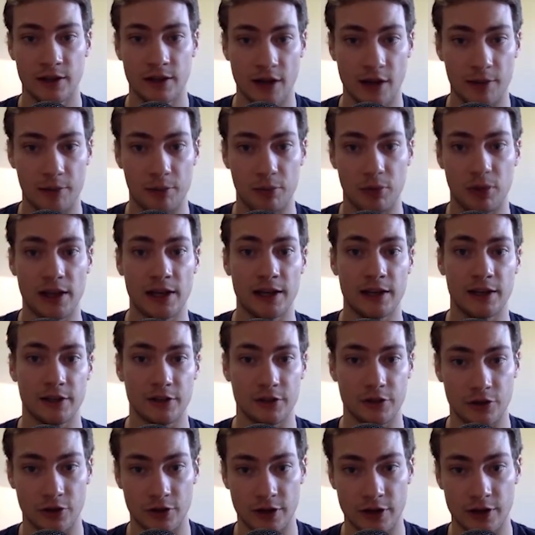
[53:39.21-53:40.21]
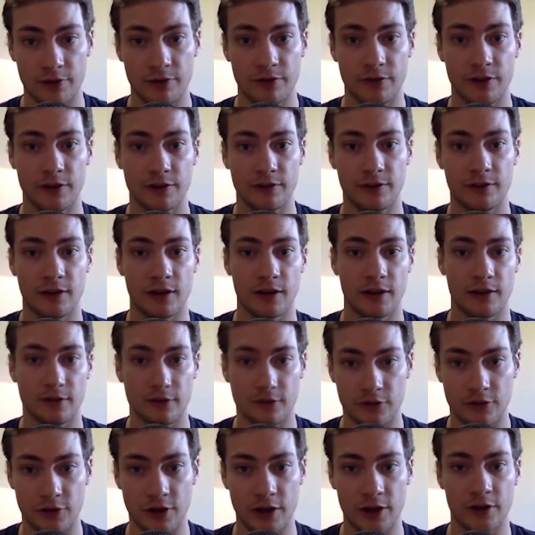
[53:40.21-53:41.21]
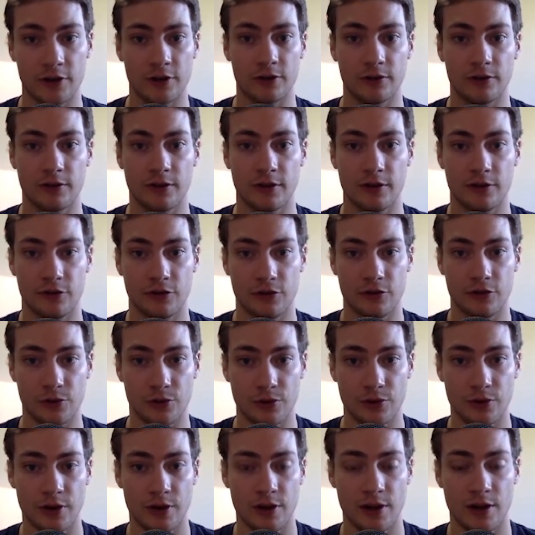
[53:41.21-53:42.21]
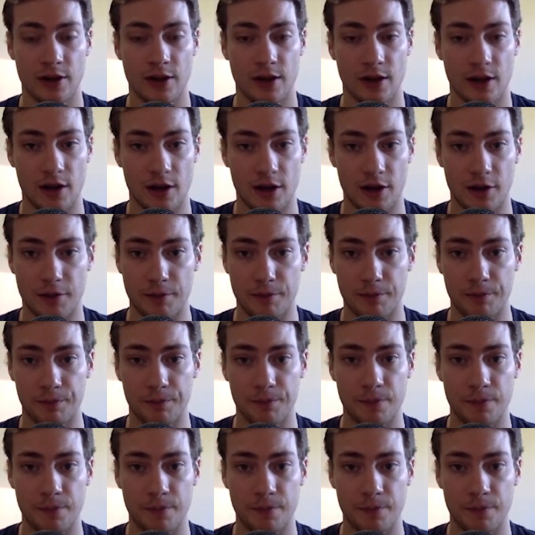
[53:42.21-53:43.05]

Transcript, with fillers: ablate your infant son's genital tissue um,